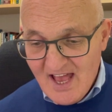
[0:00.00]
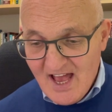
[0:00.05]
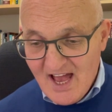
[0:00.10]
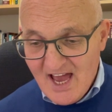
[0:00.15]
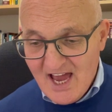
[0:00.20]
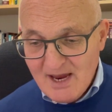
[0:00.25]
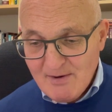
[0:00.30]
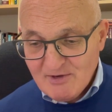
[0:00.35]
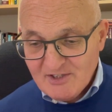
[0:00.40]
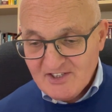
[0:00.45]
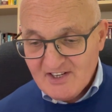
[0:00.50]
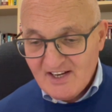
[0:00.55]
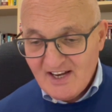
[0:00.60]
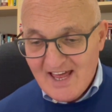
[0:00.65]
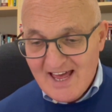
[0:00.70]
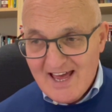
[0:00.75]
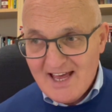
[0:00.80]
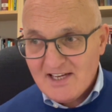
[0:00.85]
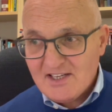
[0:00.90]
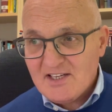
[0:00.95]
I was
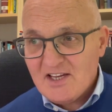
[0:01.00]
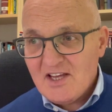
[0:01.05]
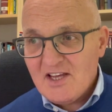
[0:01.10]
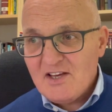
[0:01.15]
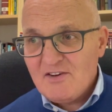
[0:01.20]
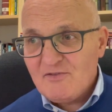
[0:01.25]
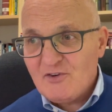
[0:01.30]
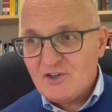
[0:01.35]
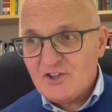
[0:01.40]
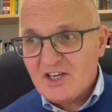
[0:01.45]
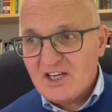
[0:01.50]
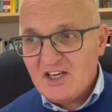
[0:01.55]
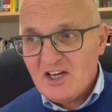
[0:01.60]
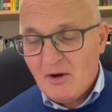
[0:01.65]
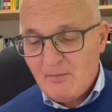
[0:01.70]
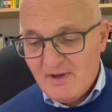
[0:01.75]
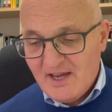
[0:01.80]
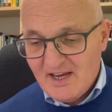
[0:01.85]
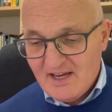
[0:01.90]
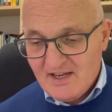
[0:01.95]
glad for the
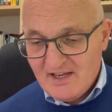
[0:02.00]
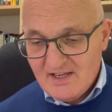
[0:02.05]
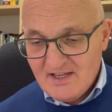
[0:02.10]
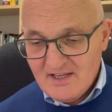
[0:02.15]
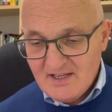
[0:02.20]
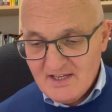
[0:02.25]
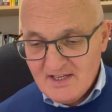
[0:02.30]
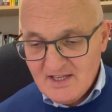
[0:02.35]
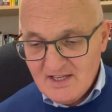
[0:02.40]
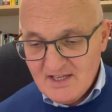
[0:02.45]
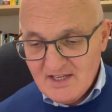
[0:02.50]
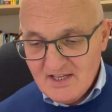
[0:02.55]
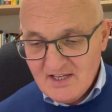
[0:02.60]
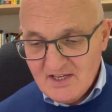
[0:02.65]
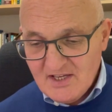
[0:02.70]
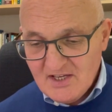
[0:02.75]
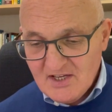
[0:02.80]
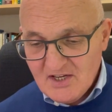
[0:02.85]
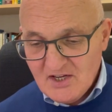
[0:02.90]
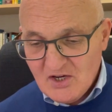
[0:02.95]
coming
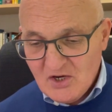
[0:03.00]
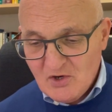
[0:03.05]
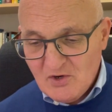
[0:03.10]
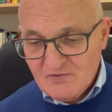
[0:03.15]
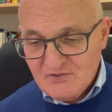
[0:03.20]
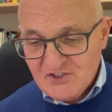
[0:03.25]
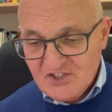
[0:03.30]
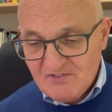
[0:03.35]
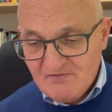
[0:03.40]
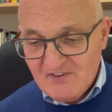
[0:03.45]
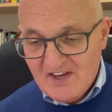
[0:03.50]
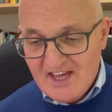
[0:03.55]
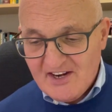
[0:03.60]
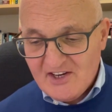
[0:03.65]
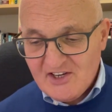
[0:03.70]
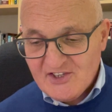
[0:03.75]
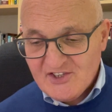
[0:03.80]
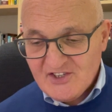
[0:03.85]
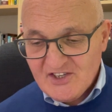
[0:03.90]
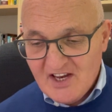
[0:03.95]
of
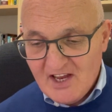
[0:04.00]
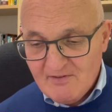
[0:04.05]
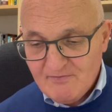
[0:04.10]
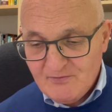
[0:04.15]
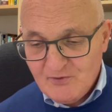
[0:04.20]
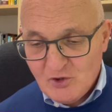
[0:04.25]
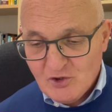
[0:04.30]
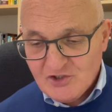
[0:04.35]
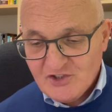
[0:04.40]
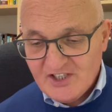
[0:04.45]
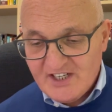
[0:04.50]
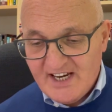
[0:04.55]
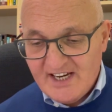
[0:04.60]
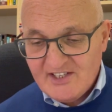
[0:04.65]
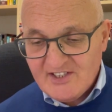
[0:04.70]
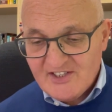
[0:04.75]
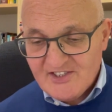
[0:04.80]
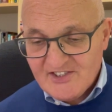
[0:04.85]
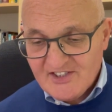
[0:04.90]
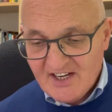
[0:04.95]
Stephanas and
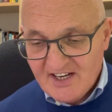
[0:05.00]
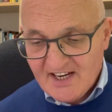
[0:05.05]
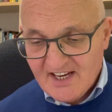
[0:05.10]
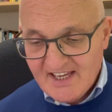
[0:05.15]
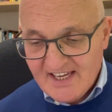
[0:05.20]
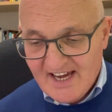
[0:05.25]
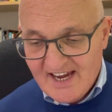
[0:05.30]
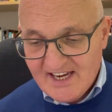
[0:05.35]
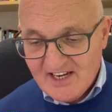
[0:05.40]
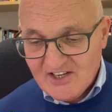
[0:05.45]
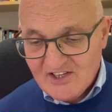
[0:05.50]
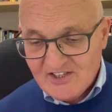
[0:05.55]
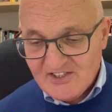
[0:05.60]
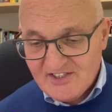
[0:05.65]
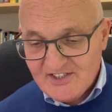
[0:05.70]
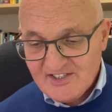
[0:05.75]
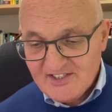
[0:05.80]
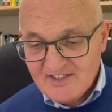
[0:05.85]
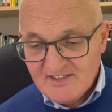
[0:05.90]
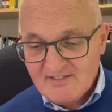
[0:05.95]
Fortunatus and
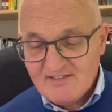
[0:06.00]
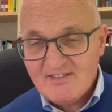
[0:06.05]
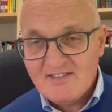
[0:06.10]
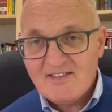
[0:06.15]
Achaicus.